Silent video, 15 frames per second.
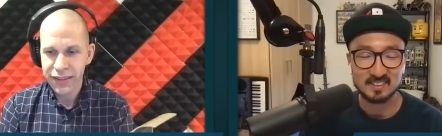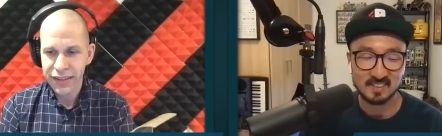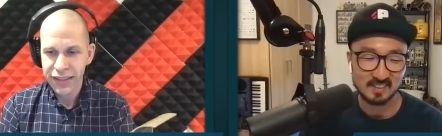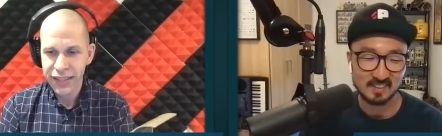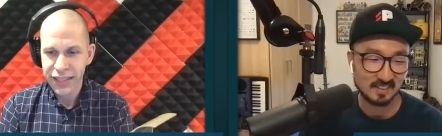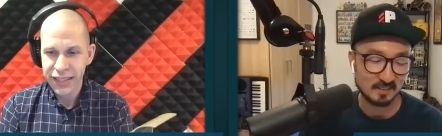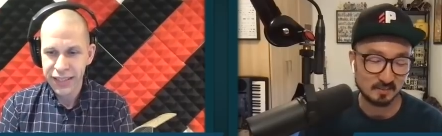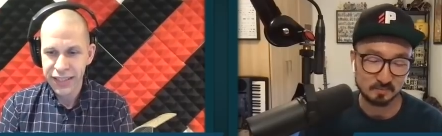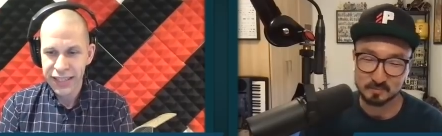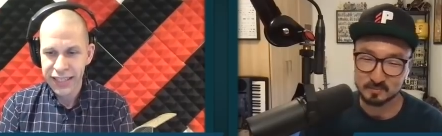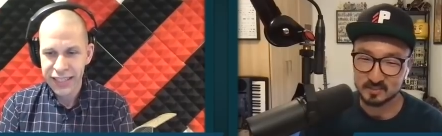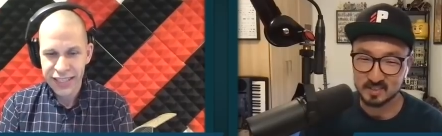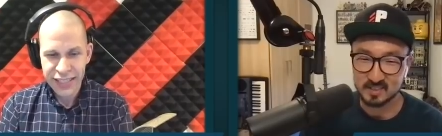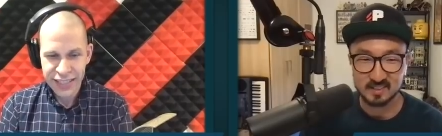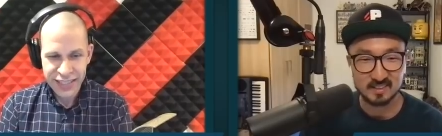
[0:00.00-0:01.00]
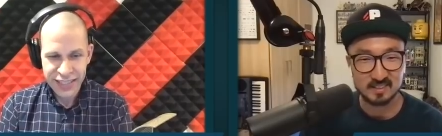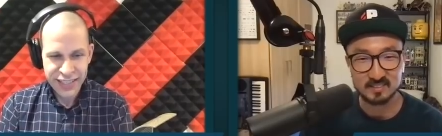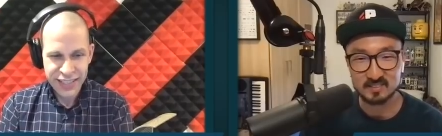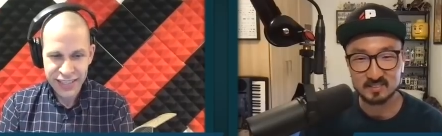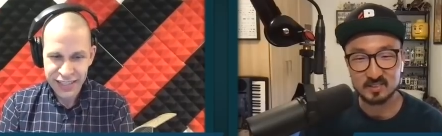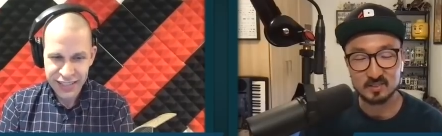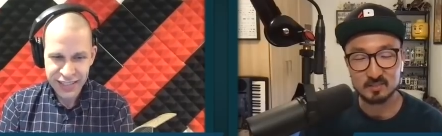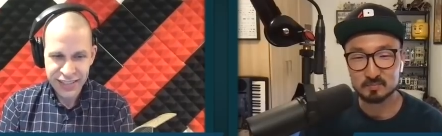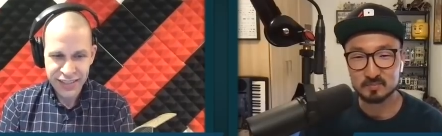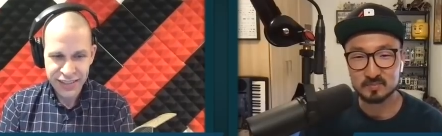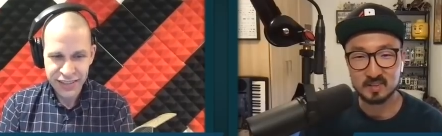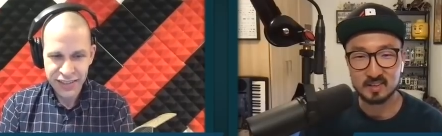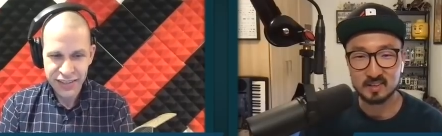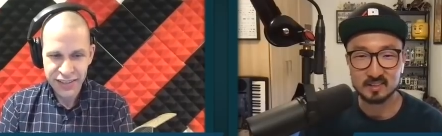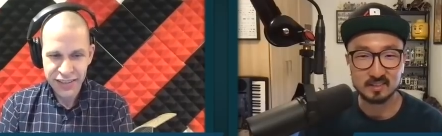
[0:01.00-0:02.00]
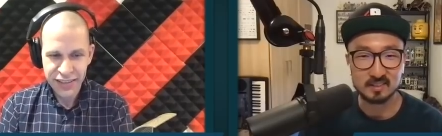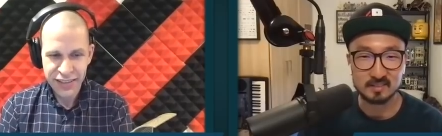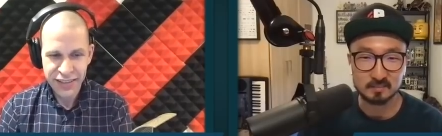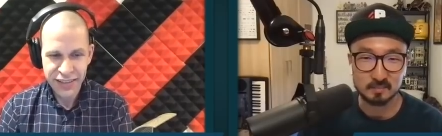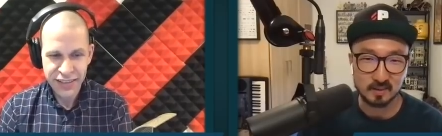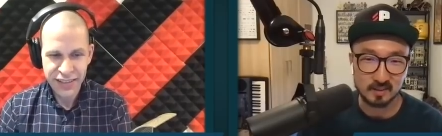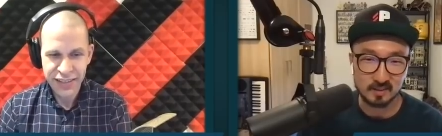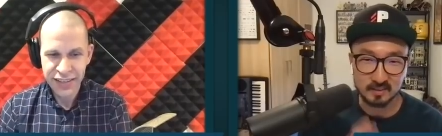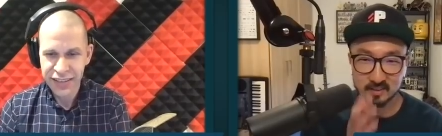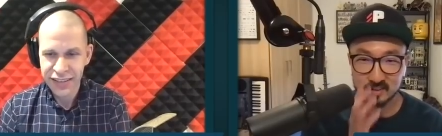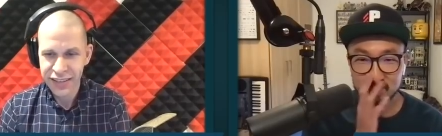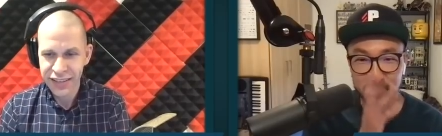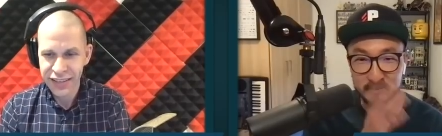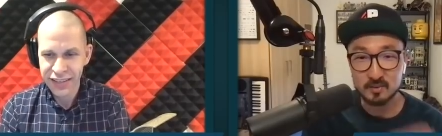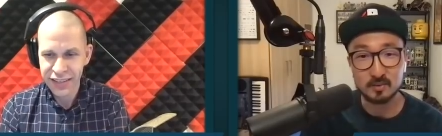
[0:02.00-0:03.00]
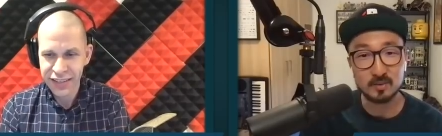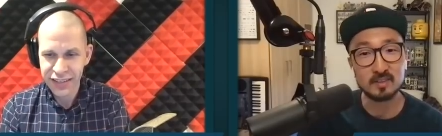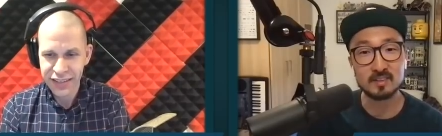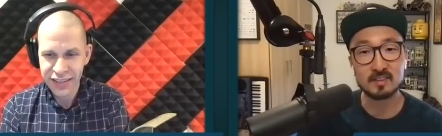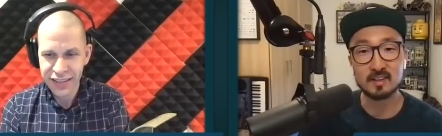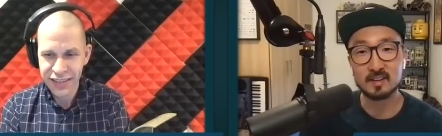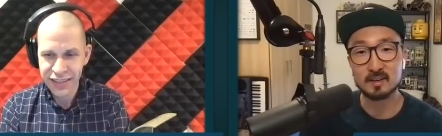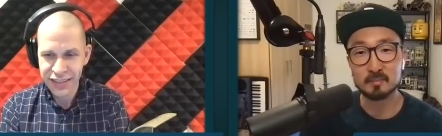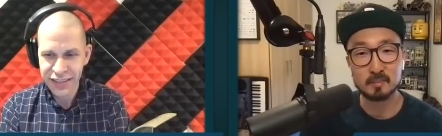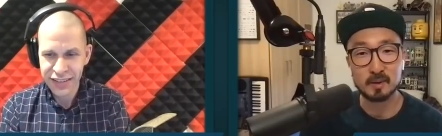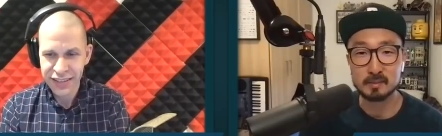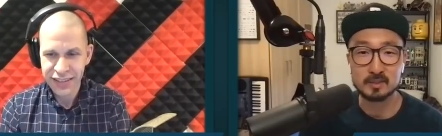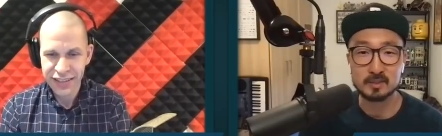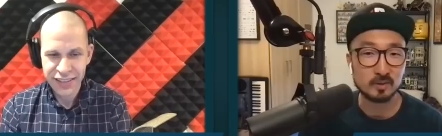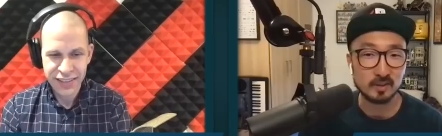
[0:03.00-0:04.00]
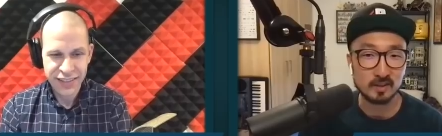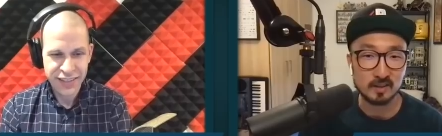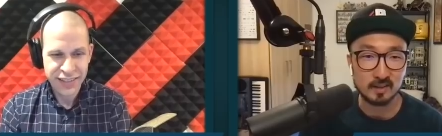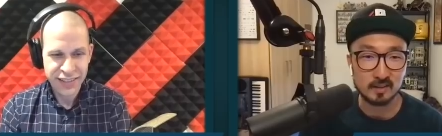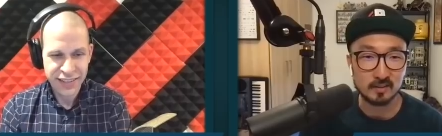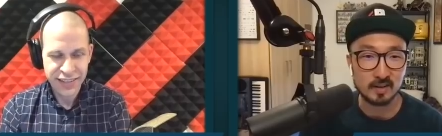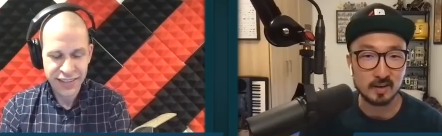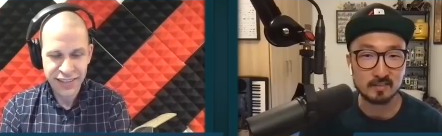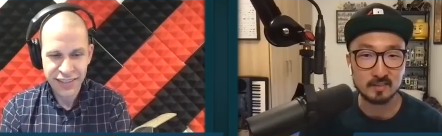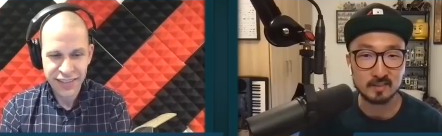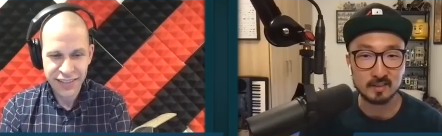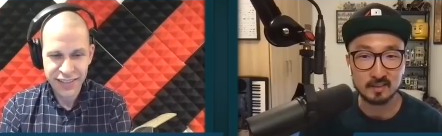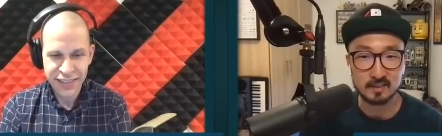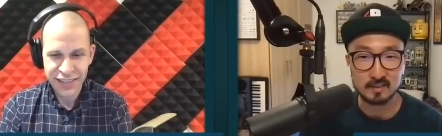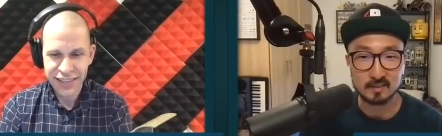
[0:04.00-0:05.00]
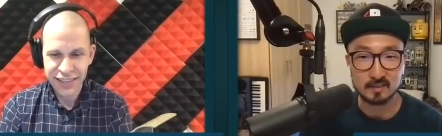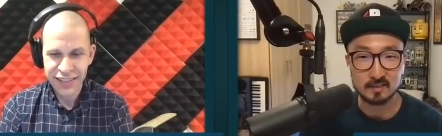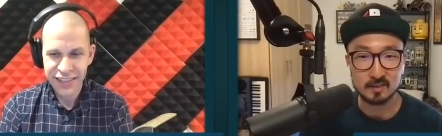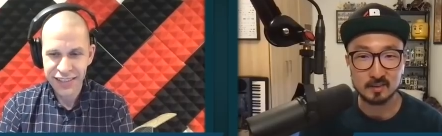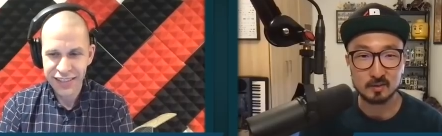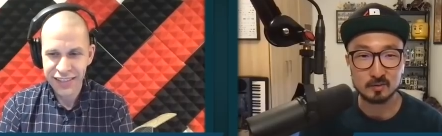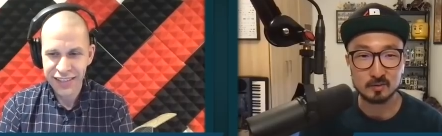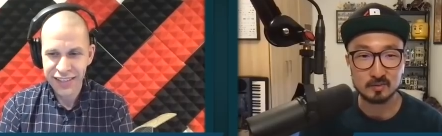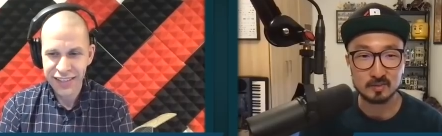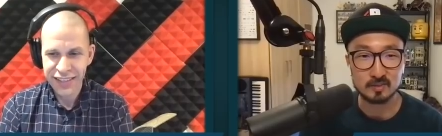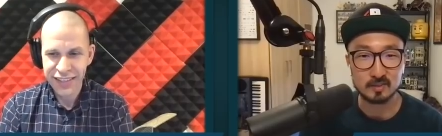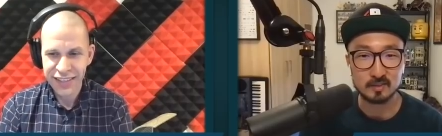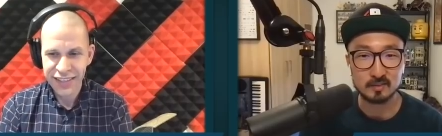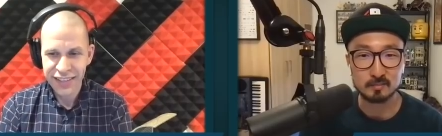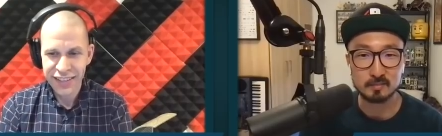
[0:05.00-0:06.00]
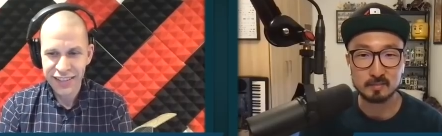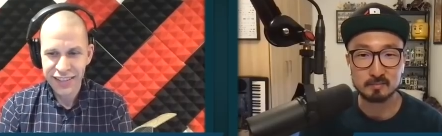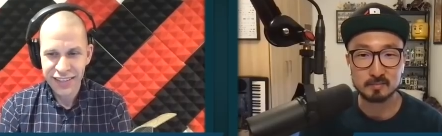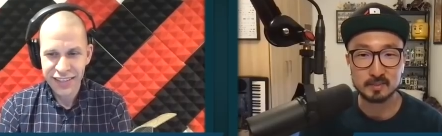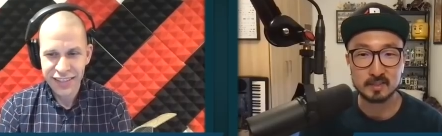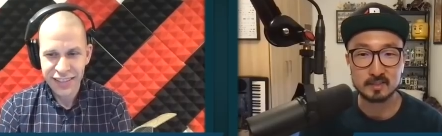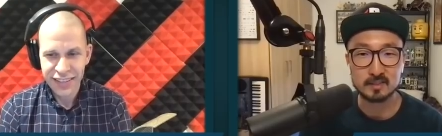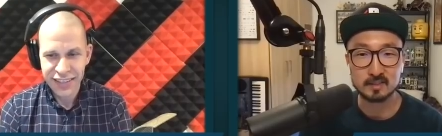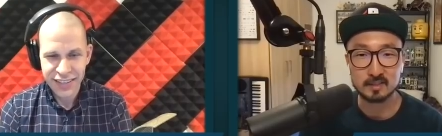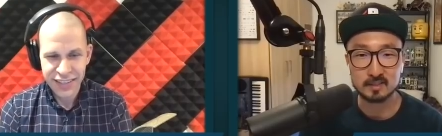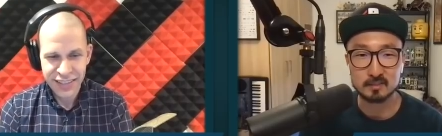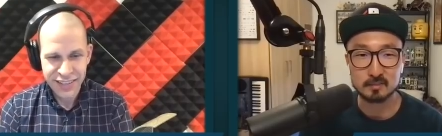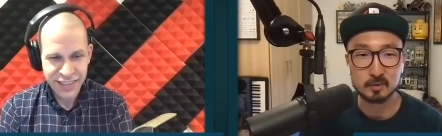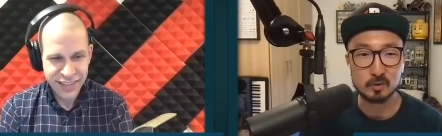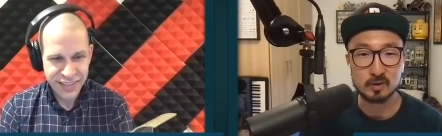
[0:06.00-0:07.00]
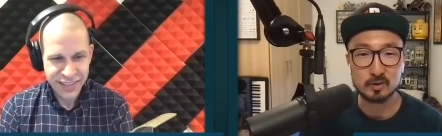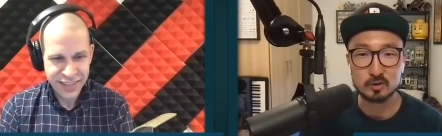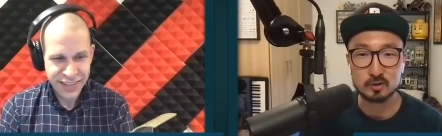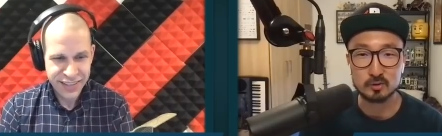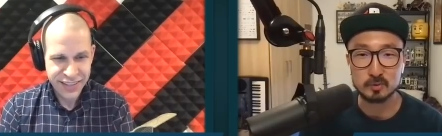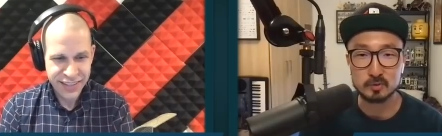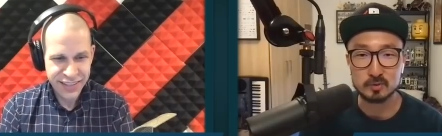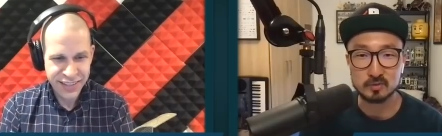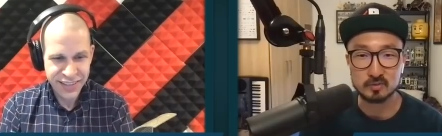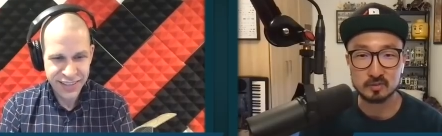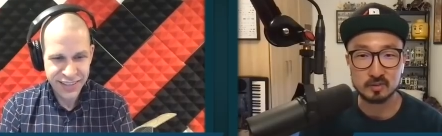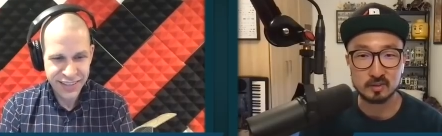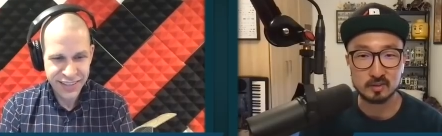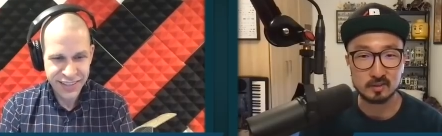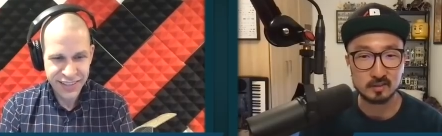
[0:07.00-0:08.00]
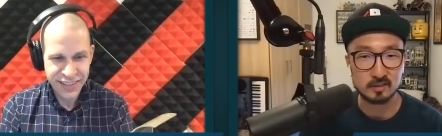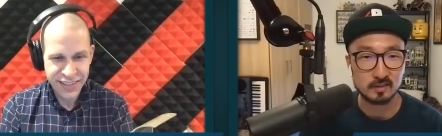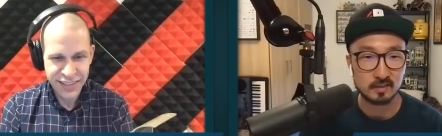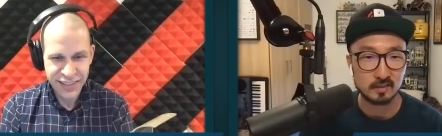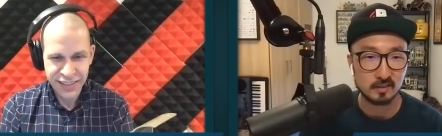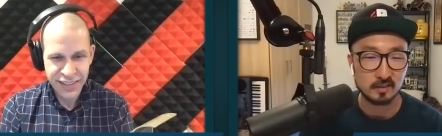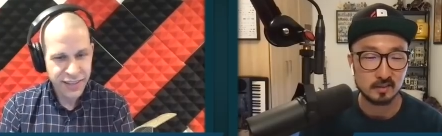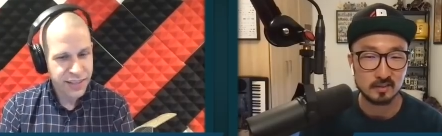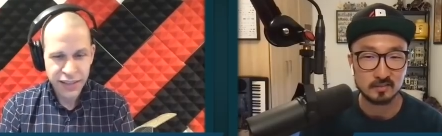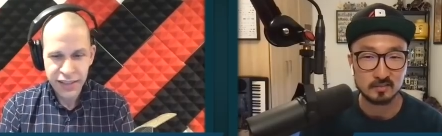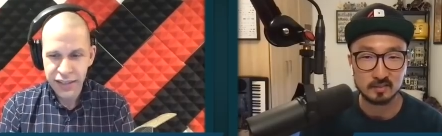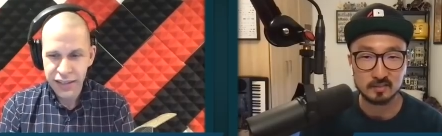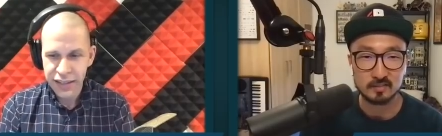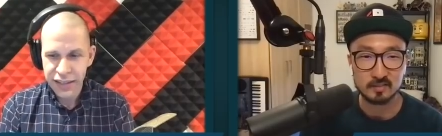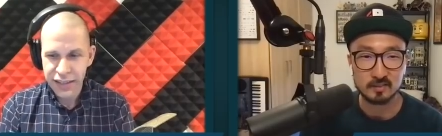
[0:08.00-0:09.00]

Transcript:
Speaker 1: Um, yeah. Well, oddly, oddly enough, you know what? Uh, maybe Tony Khan would have to like, you know, uh, get to get some new entrance music for a for a